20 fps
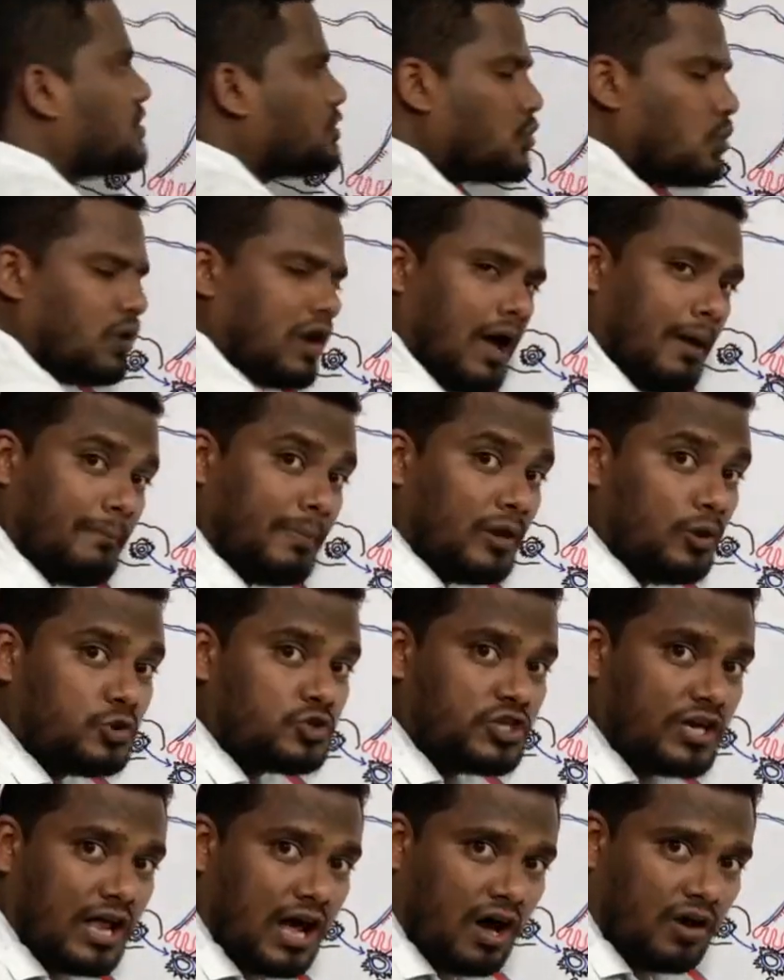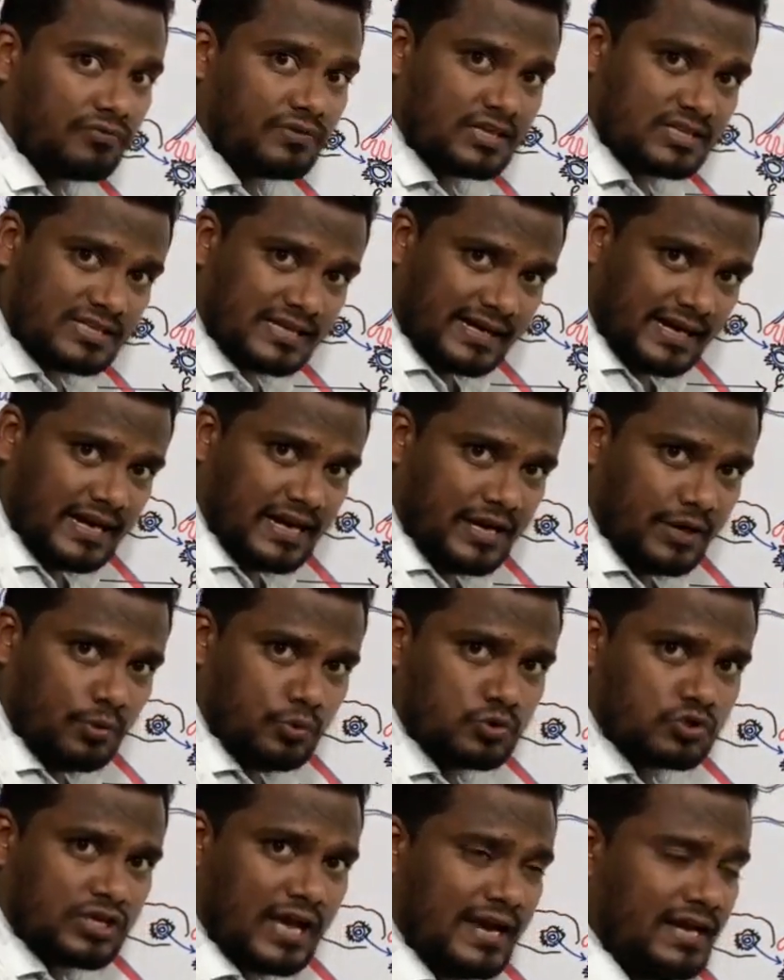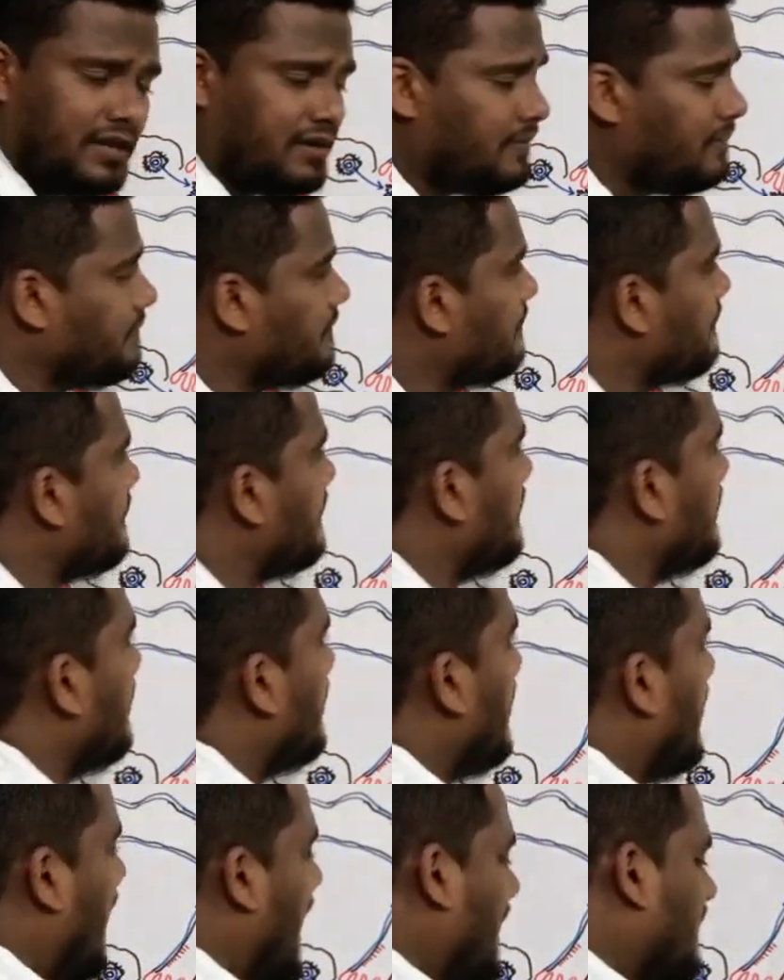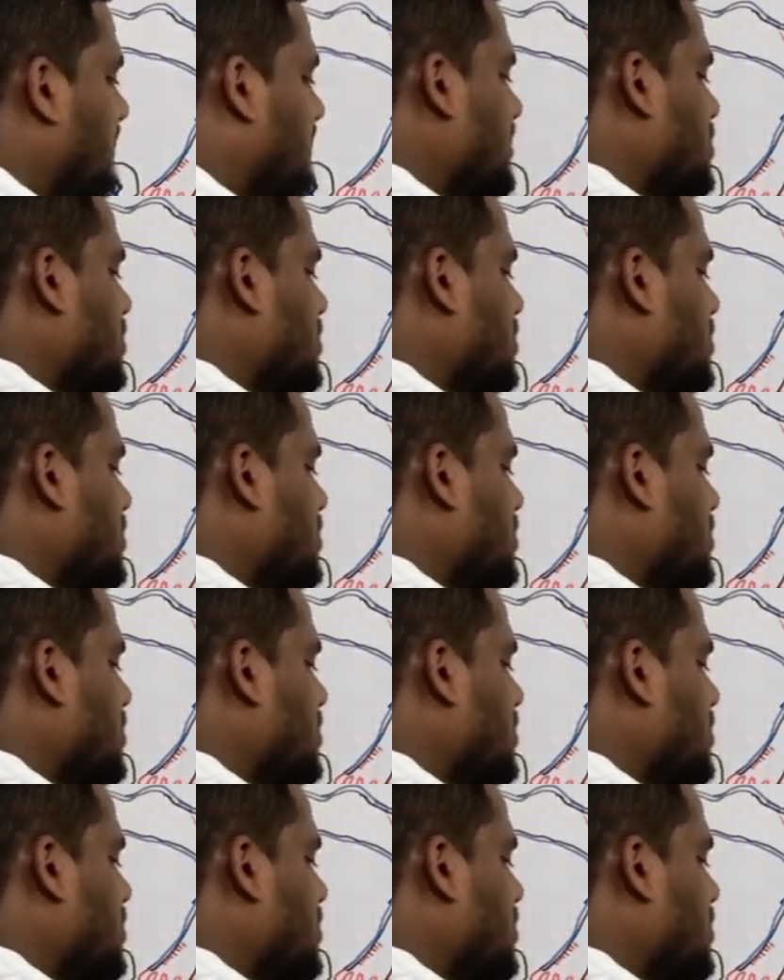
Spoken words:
zona pellucida of the secondary oocyte. And